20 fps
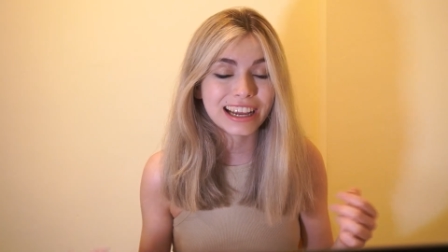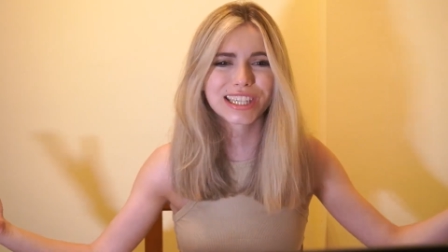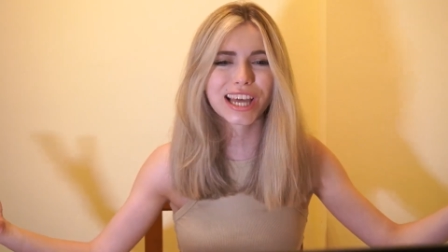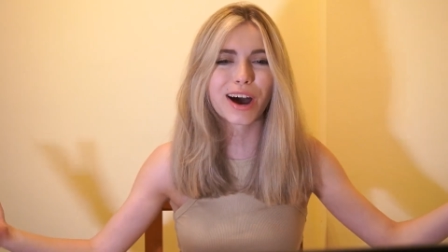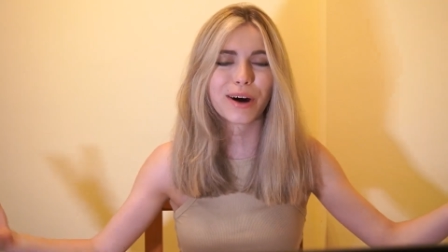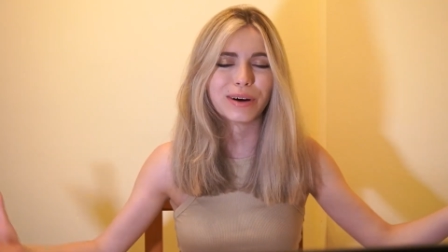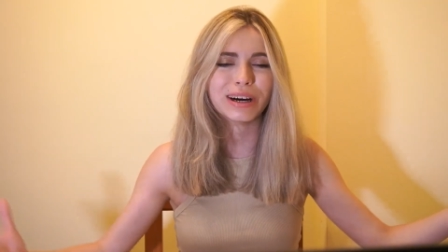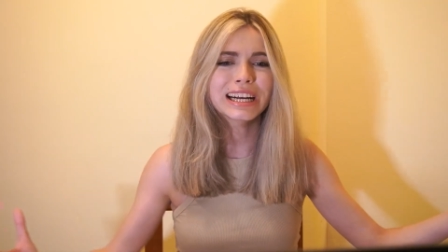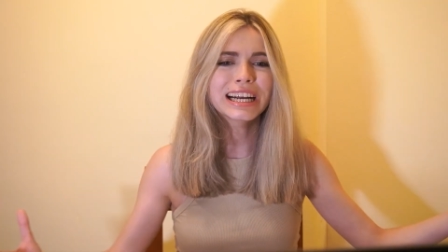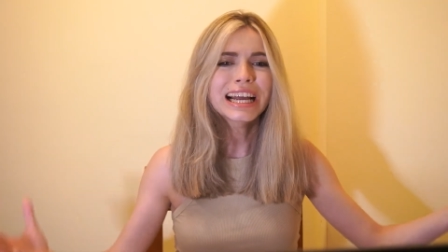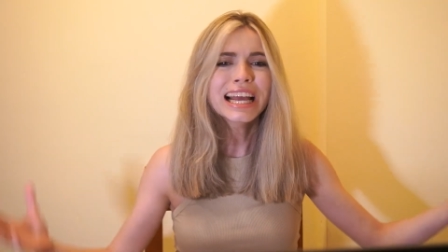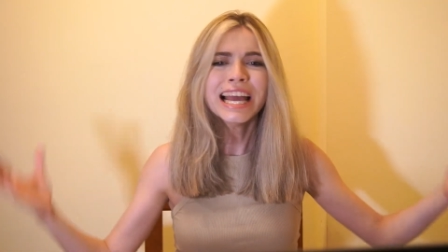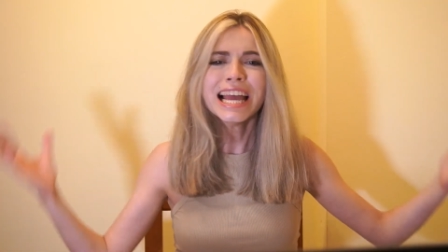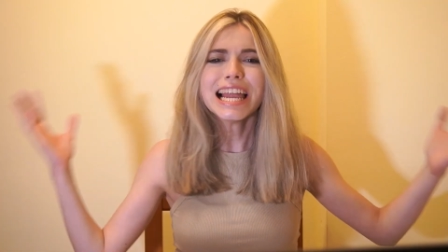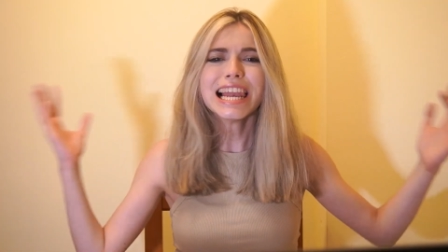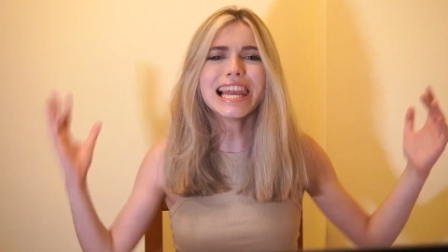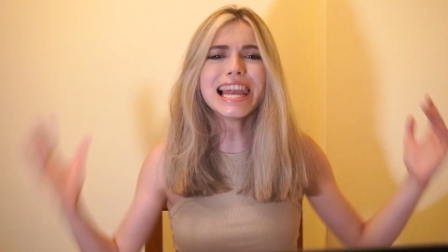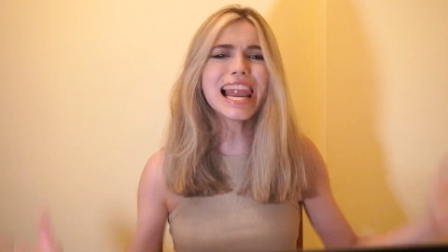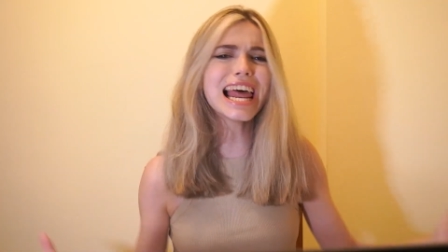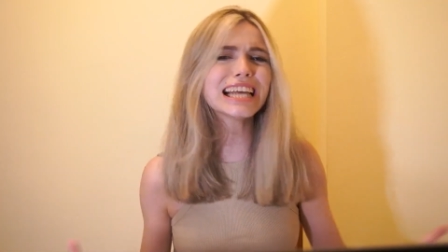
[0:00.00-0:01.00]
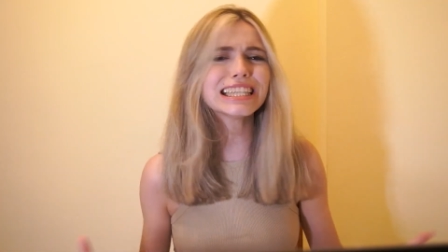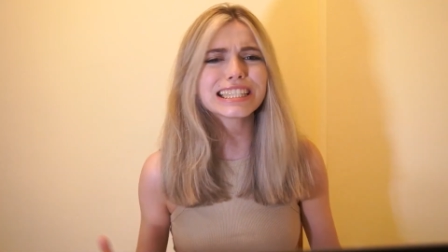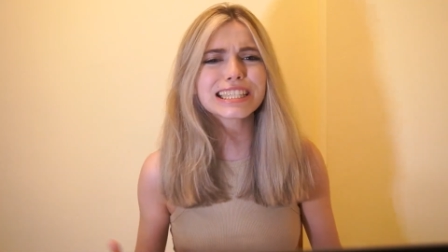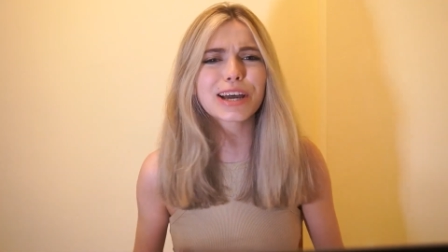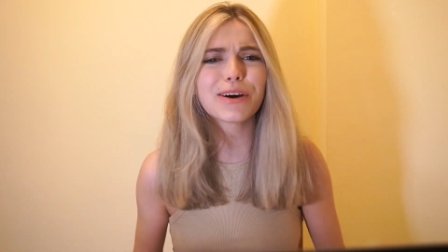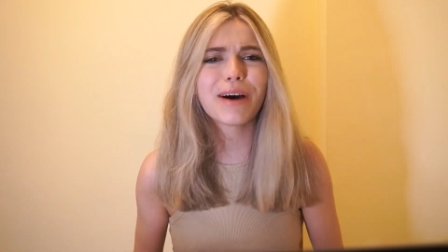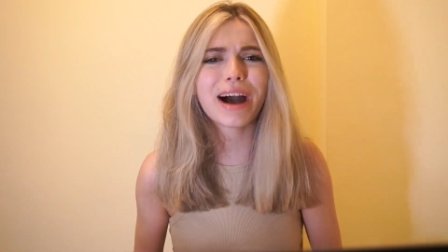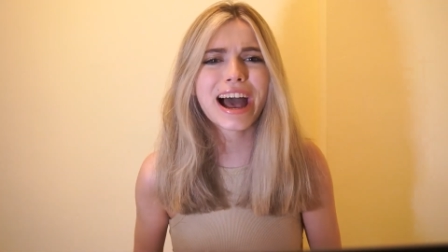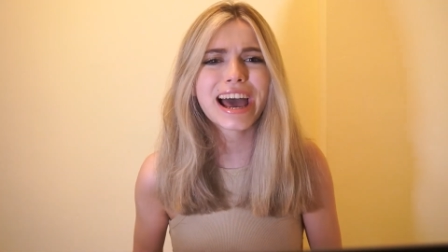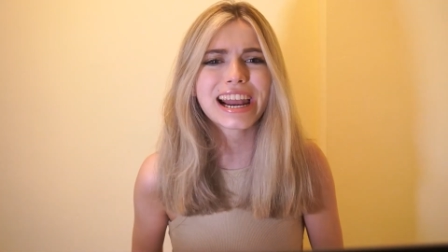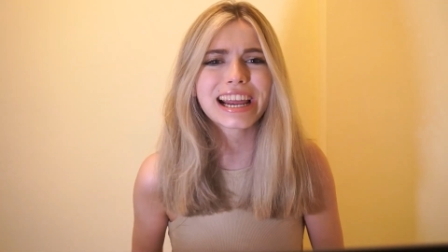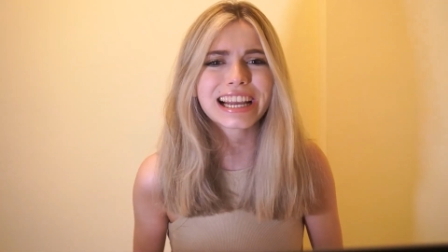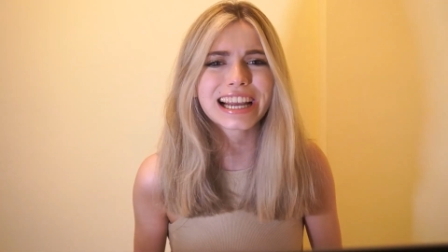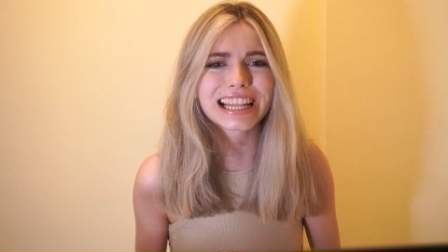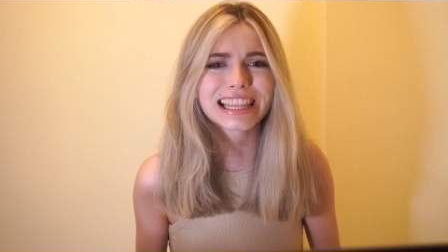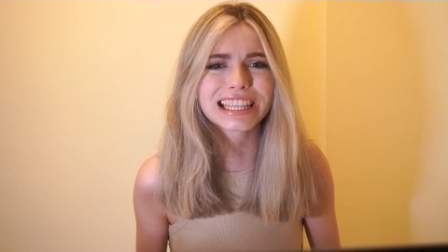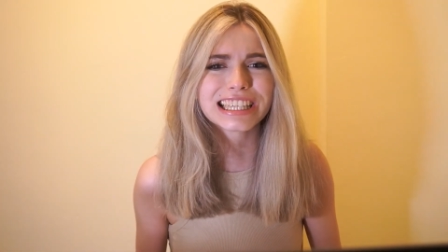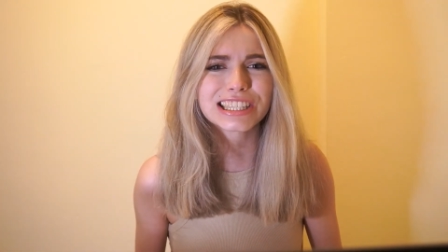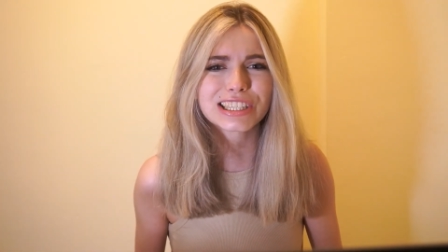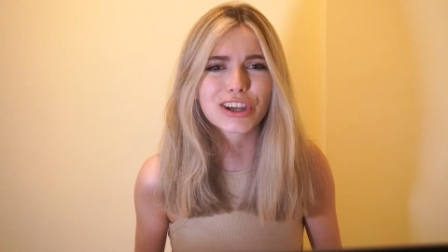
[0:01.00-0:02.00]
So let's go ahead and
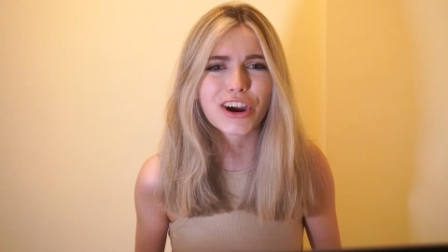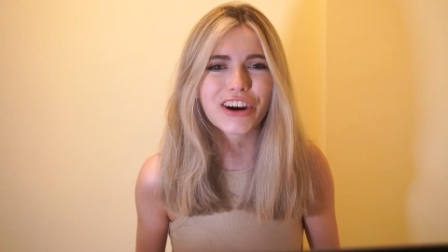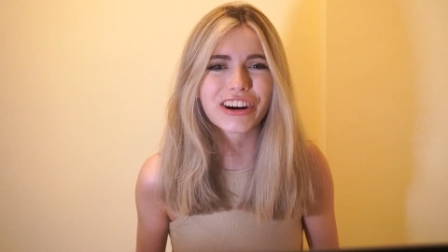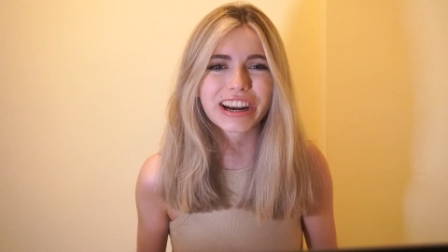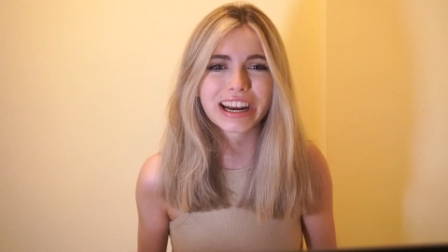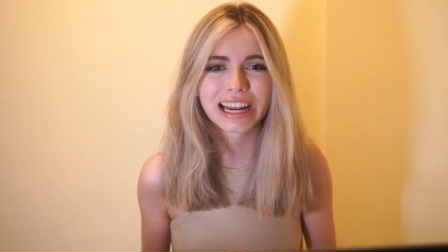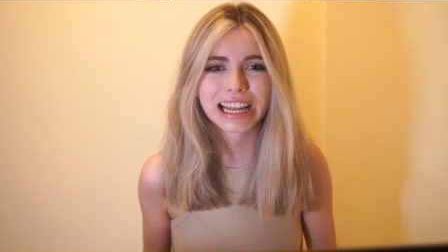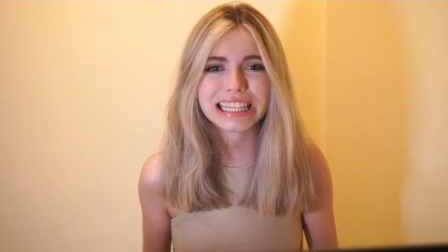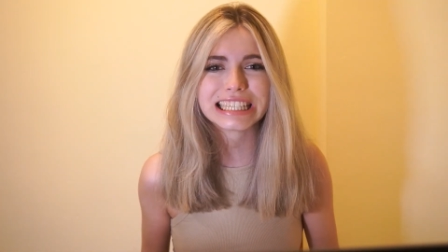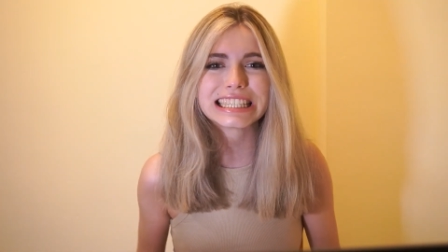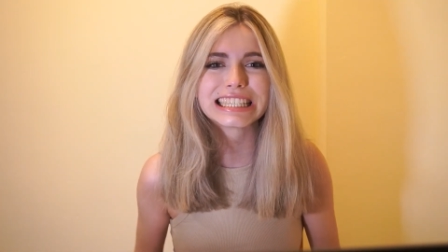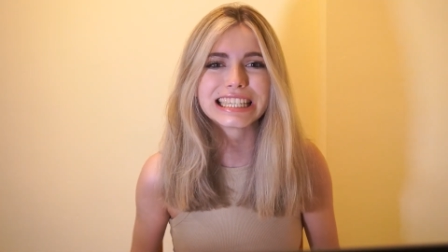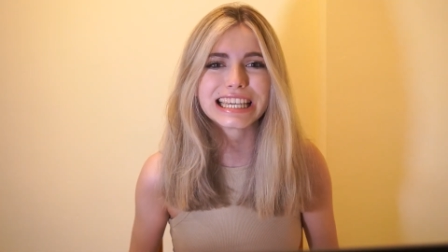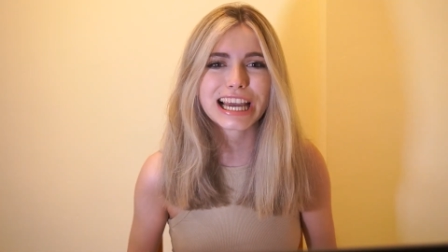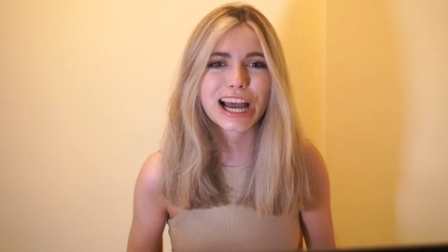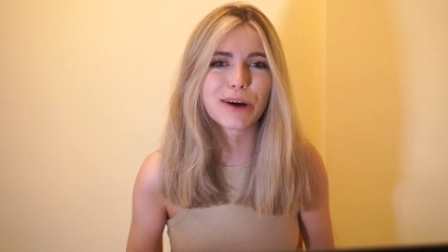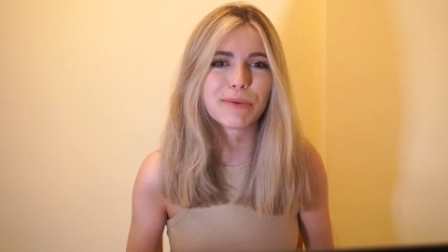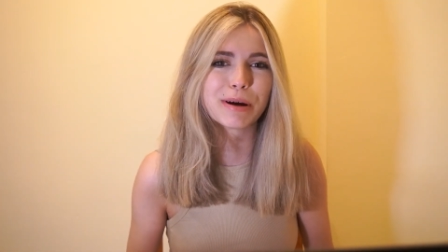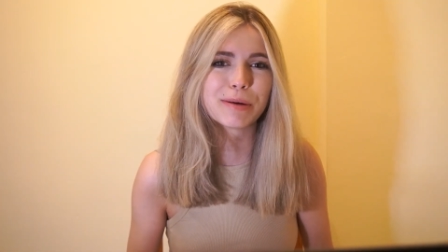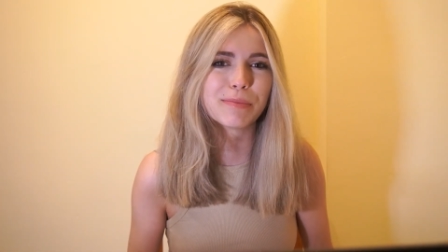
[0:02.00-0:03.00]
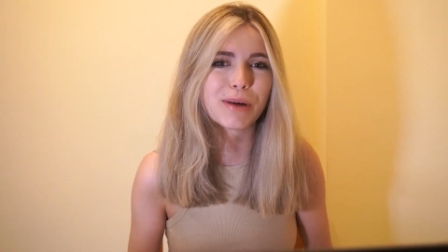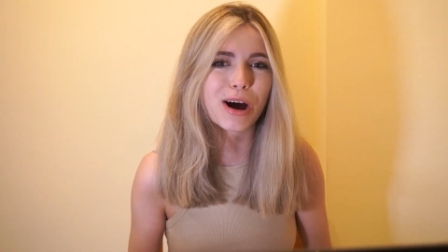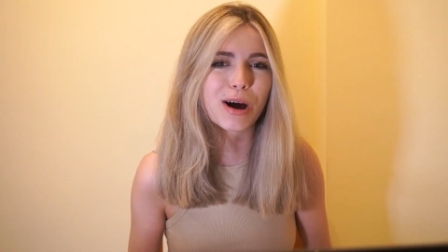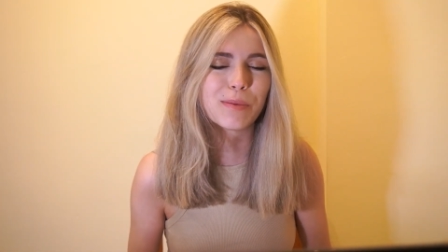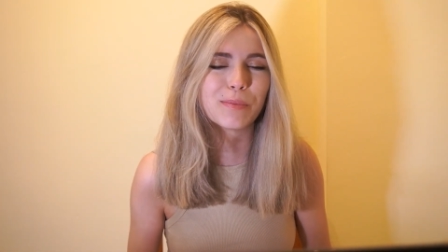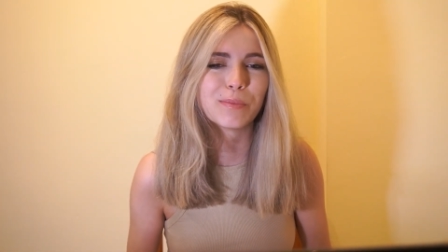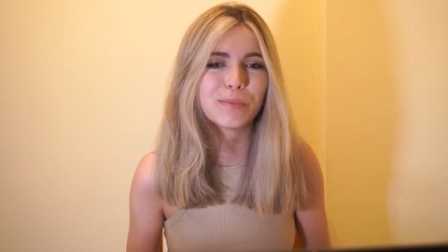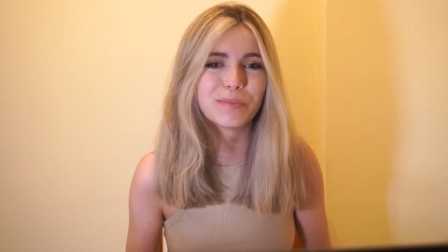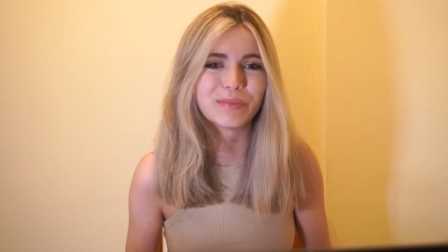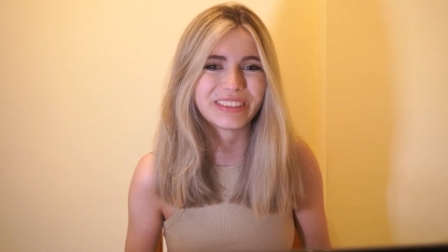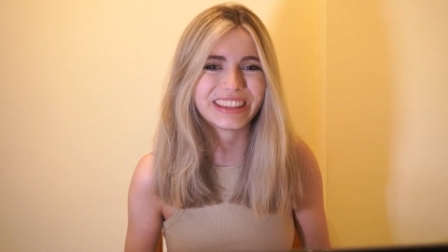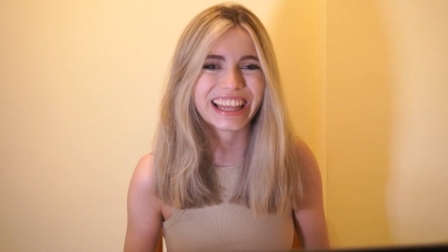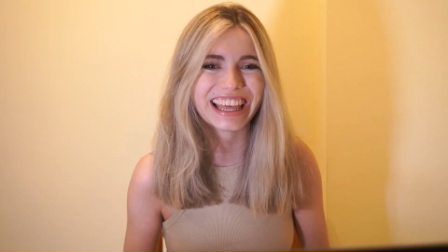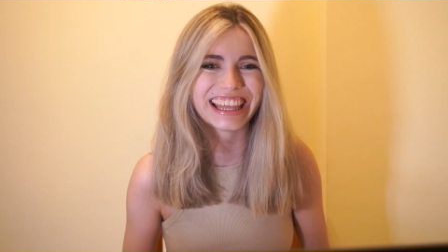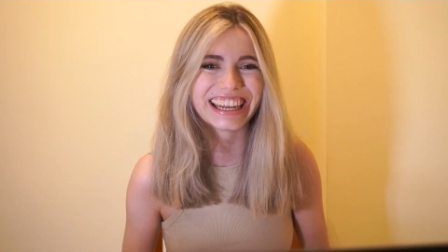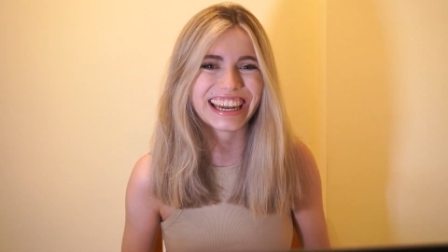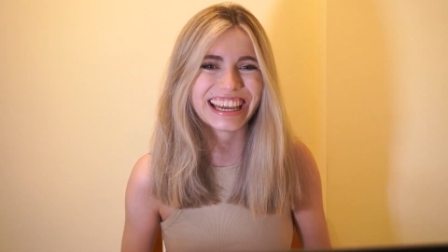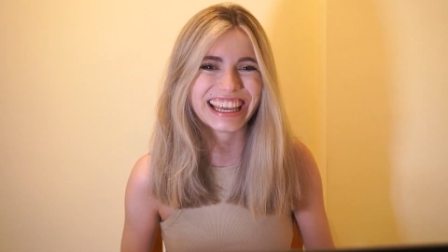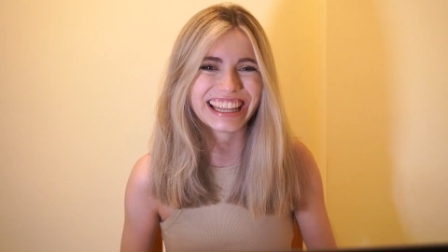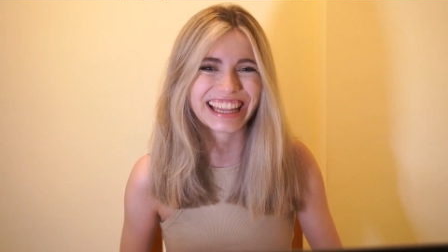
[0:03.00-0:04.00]
get this started and see how my mom
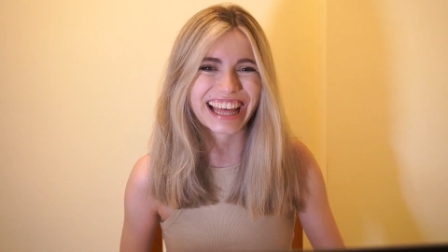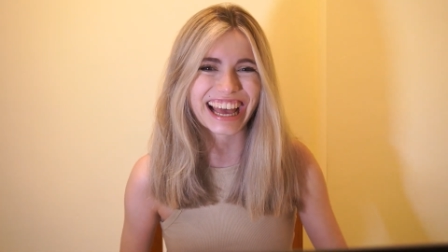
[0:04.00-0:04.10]
did in